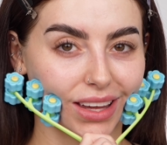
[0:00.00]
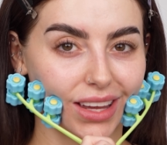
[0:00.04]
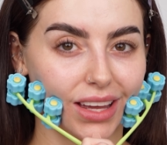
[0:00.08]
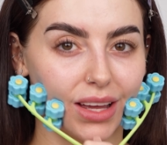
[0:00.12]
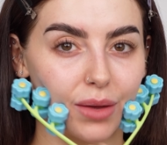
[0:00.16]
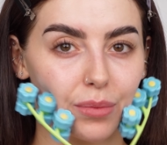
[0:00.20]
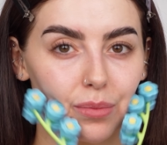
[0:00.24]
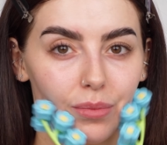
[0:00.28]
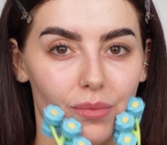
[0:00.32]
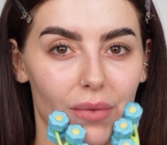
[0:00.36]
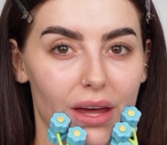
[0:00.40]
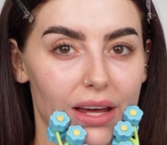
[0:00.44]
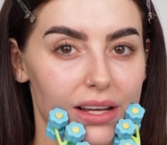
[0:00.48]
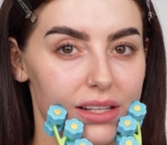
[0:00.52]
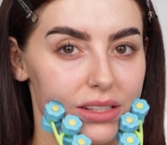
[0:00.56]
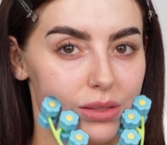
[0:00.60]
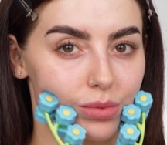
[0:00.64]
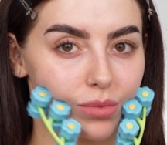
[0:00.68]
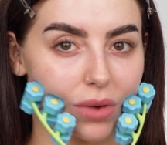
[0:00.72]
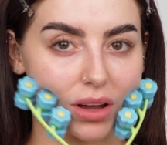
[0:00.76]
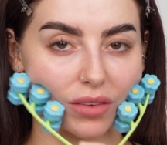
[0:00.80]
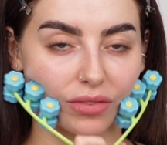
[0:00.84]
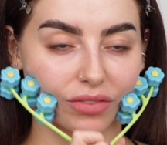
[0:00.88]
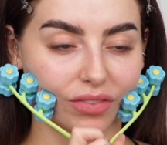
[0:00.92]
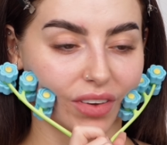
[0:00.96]
It
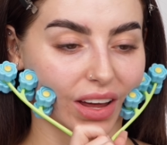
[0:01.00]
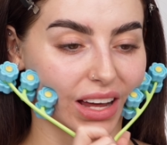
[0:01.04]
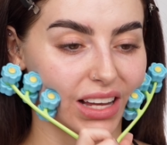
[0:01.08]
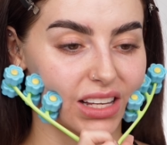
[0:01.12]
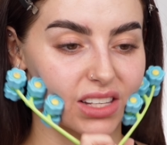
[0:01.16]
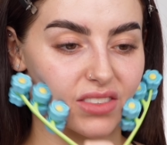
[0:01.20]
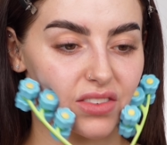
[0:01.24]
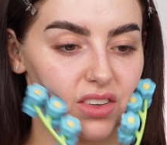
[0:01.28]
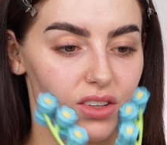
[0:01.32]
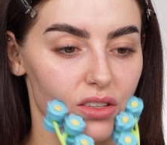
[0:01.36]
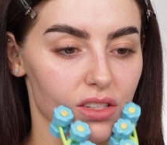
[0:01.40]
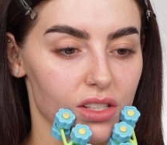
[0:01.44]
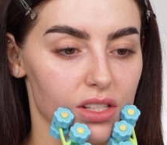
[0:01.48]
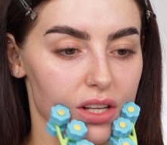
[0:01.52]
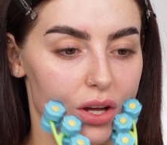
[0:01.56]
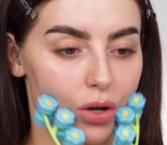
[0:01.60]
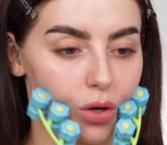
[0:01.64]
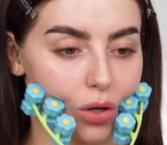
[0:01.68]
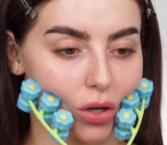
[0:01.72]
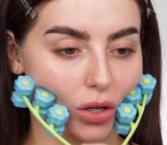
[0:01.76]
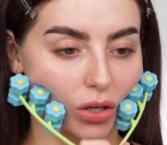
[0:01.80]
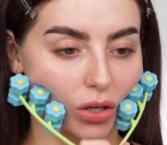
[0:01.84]
makes my face feel so